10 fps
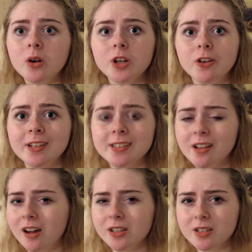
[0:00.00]
You can
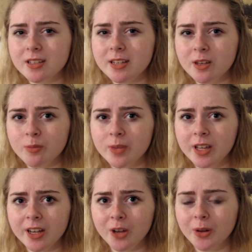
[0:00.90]
also DM
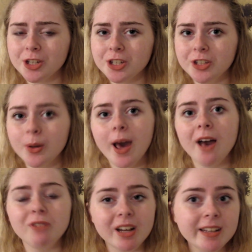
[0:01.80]
me any questions you
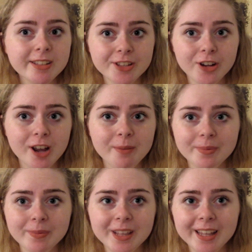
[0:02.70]
have on Instagram.
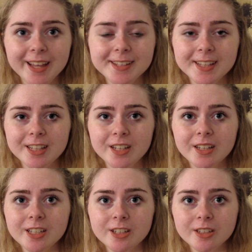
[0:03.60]
The link is in the
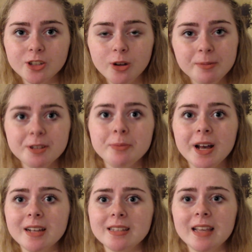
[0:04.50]
description
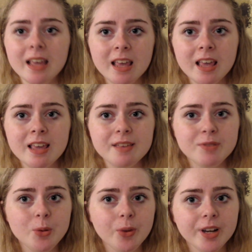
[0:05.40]
box.
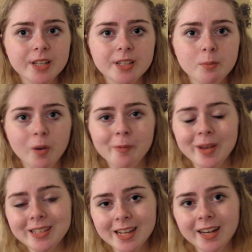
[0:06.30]
If you want to see more of
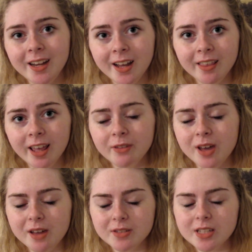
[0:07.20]
my day-to-day -day life,
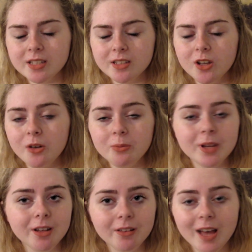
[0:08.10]
I have so
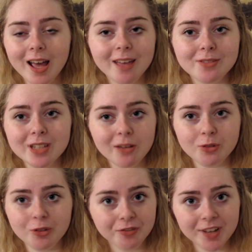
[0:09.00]
many, I have
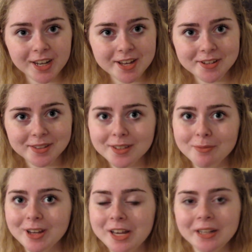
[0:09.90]
several videos of
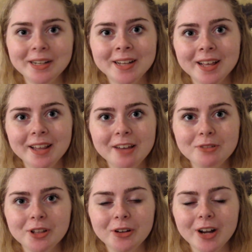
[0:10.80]
my day-to-day -day
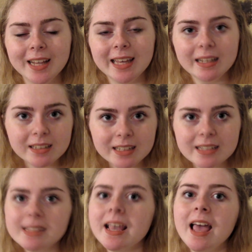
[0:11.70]
life with a chronic illness,